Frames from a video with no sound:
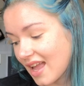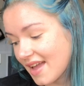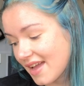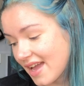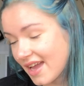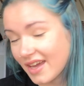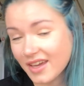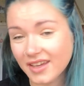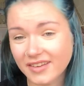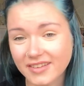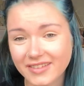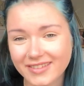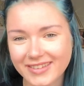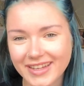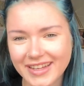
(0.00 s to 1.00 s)

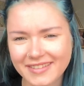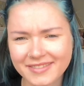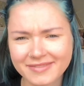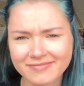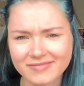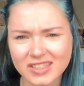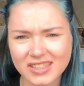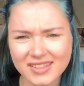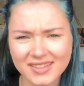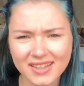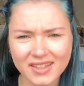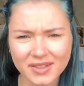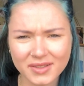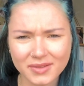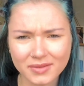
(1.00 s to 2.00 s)
And then just
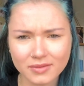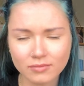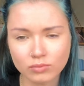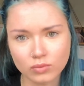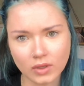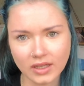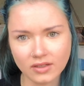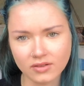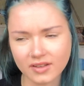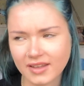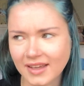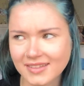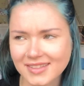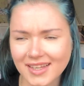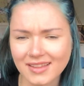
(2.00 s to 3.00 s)
the little,
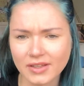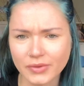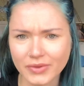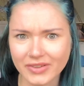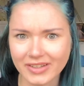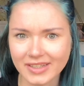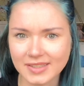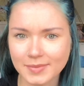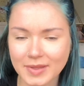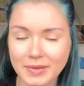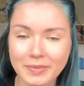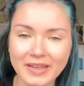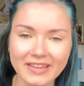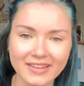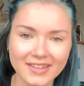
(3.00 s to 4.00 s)
can't say little things, but
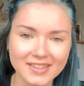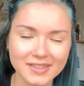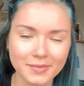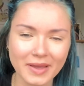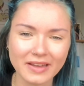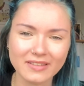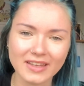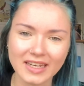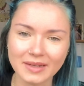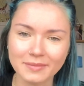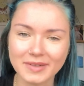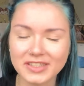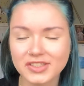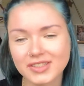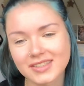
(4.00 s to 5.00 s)
the big things about getting
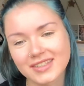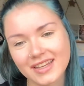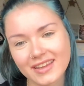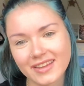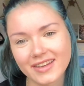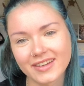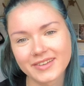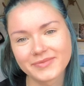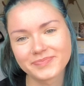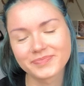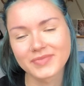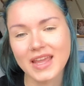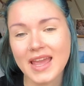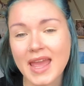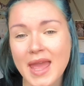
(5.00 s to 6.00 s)
my shit together
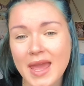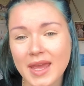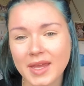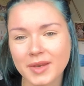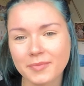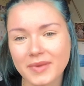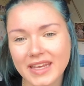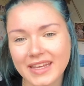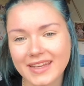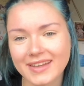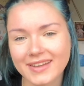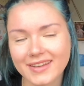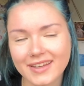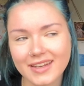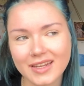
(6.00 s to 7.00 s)
and
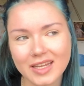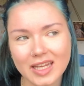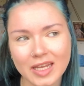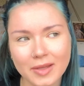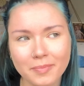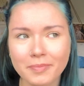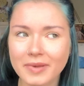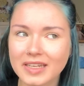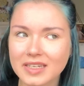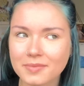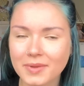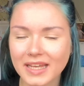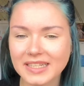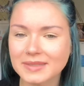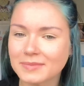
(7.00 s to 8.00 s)
being in a better
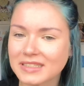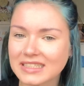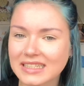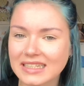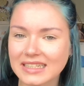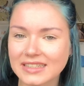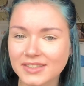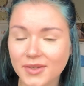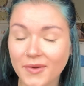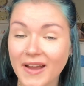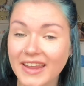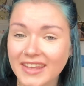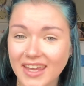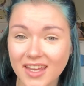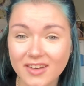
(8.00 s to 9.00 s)
place mentally so
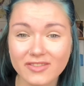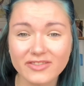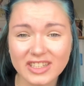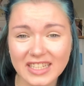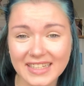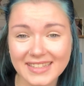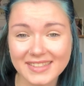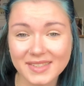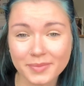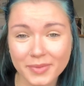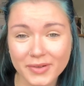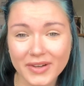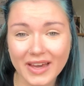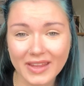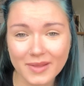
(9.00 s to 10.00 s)
I can fully
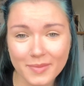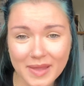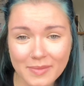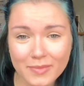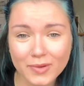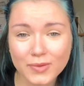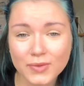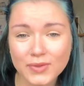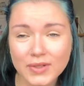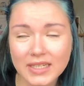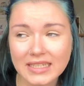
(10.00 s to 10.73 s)
support other people.